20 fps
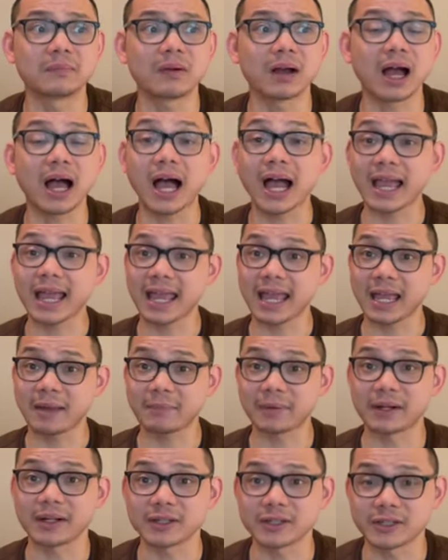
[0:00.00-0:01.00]
I am
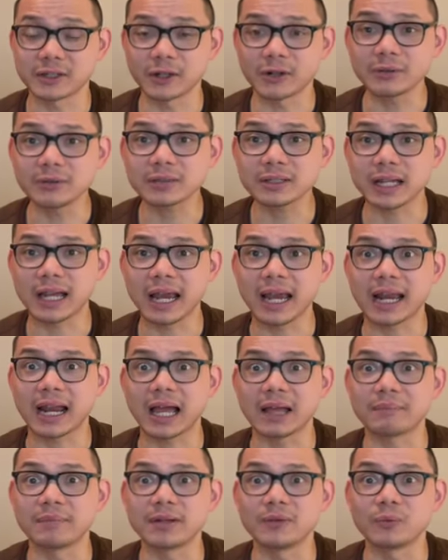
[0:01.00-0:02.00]
an adult and
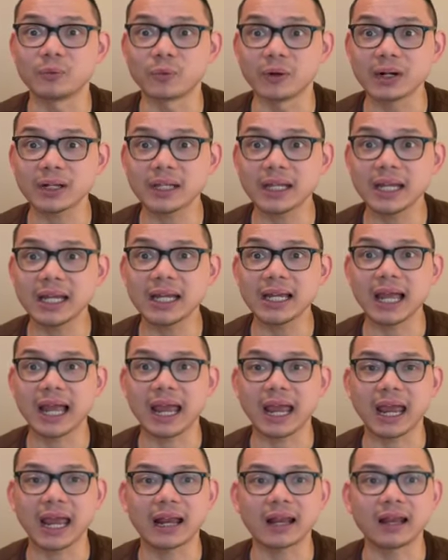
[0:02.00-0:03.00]
I've been working,
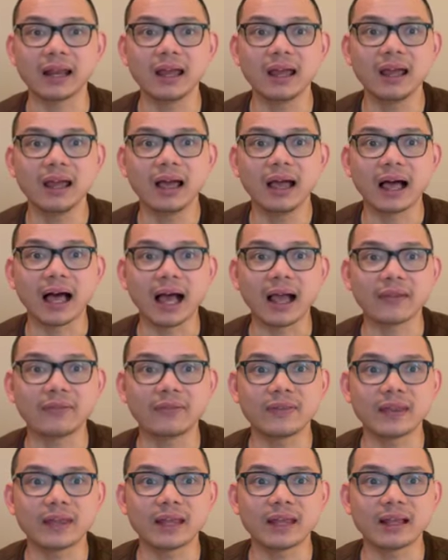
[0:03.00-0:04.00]
and I
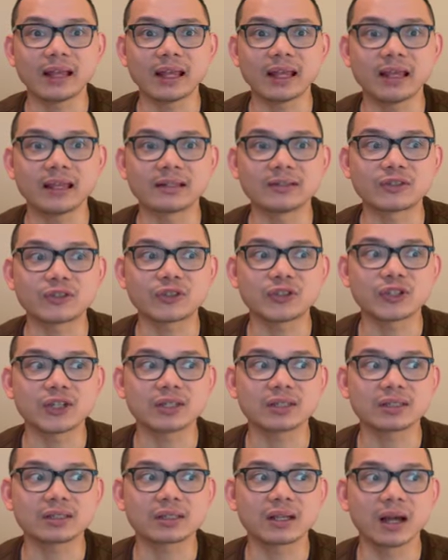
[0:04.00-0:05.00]
think it's
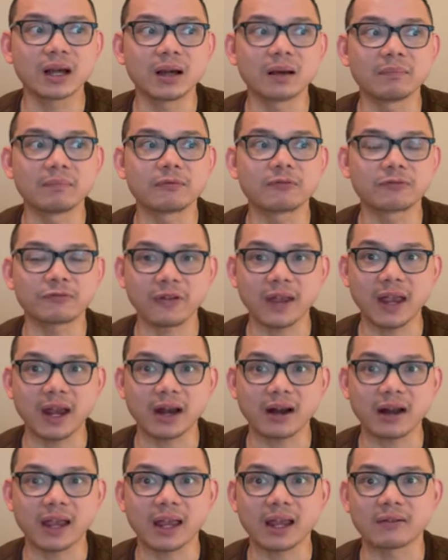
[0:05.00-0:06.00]
just
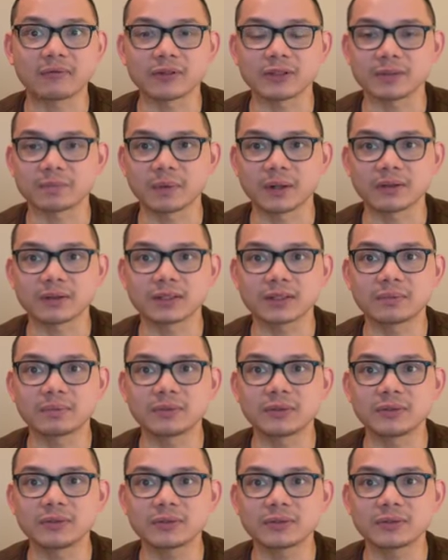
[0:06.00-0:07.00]
fair and
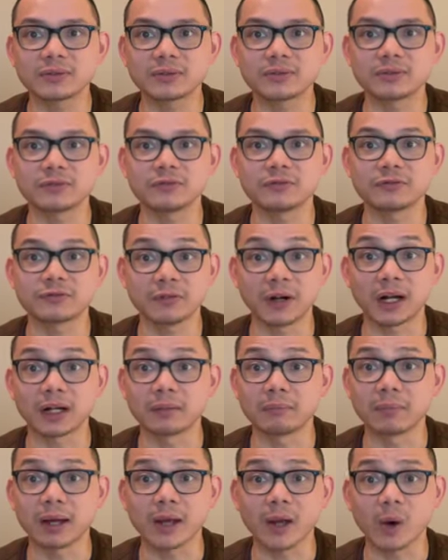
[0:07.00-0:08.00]
responsible to
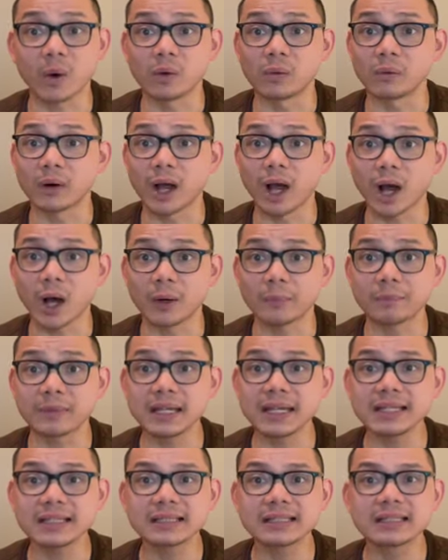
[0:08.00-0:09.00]
fund my own
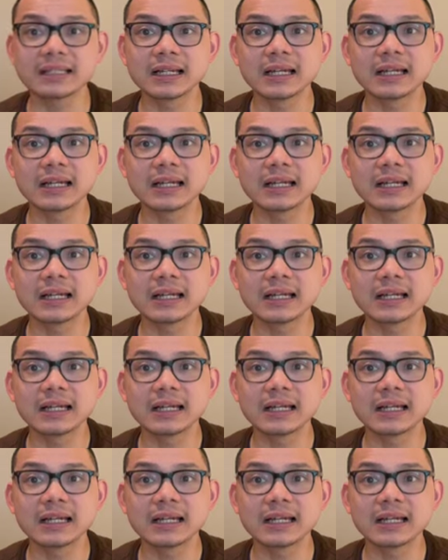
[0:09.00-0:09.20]
hobbies.